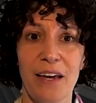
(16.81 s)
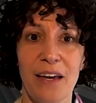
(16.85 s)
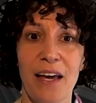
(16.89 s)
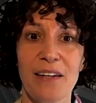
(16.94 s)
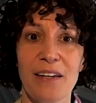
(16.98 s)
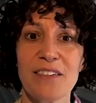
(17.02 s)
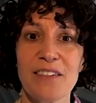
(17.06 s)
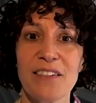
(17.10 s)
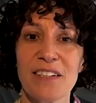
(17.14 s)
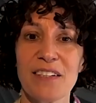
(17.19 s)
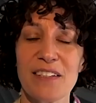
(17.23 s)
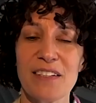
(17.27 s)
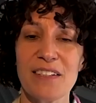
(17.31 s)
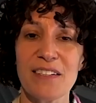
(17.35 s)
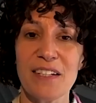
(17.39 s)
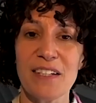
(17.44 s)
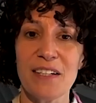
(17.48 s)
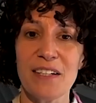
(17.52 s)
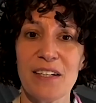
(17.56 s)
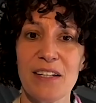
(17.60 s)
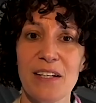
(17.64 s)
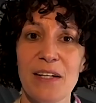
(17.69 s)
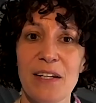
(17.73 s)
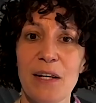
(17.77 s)
and
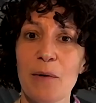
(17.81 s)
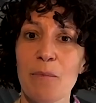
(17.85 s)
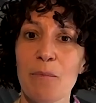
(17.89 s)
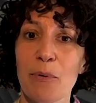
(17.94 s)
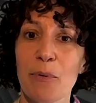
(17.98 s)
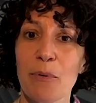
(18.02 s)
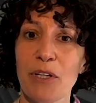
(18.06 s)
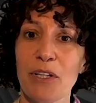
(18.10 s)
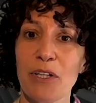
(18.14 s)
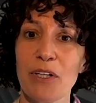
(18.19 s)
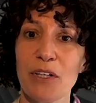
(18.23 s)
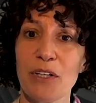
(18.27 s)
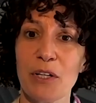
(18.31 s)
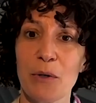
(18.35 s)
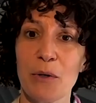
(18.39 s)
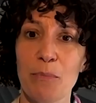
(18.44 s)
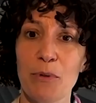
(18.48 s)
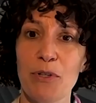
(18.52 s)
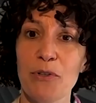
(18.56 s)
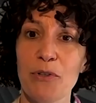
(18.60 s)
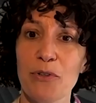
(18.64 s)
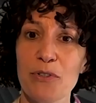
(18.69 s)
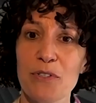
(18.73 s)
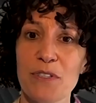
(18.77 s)
succeeded in bringing
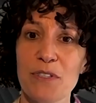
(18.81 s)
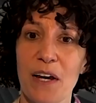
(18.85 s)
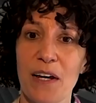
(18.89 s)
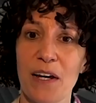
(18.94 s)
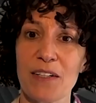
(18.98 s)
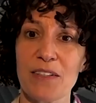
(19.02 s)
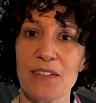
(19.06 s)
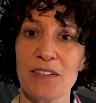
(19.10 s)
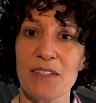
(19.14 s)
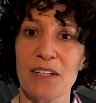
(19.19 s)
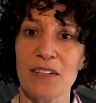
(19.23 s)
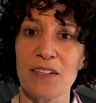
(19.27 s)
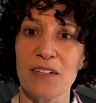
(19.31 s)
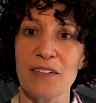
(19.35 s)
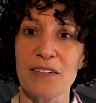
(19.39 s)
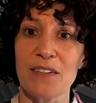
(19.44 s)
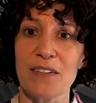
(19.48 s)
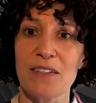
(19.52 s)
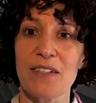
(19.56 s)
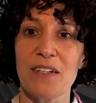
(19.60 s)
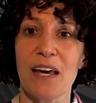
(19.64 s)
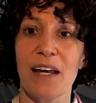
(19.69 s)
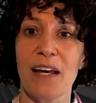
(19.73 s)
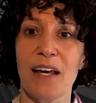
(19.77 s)
computer
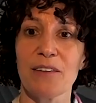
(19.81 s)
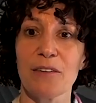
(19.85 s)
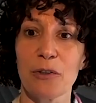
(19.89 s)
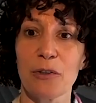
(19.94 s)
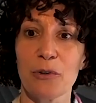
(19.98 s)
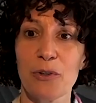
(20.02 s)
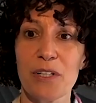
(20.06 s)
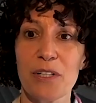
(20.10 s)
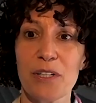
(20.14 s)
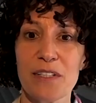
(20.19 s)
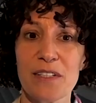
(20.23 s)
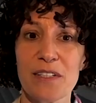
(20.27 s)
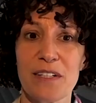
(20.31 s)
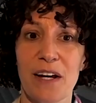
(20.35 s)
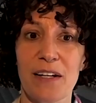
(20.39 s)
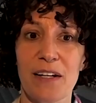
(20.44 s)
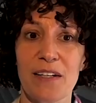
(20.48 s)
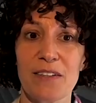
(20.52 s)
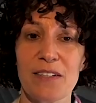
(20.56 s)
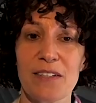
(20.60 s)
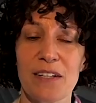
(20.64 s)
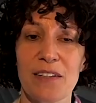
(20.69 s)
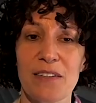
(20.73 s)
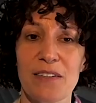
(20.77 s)
scientists and learning
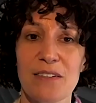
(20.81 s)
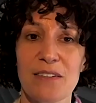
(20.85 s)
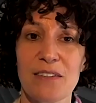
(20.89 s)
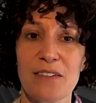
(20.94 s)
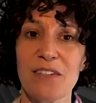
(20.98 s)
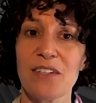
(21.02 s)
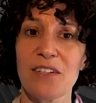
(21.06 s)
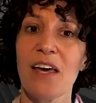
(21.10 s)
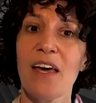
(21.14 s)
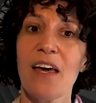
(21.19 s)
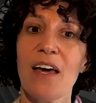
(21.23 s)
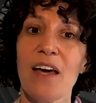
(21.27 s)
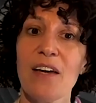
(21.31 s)
scientists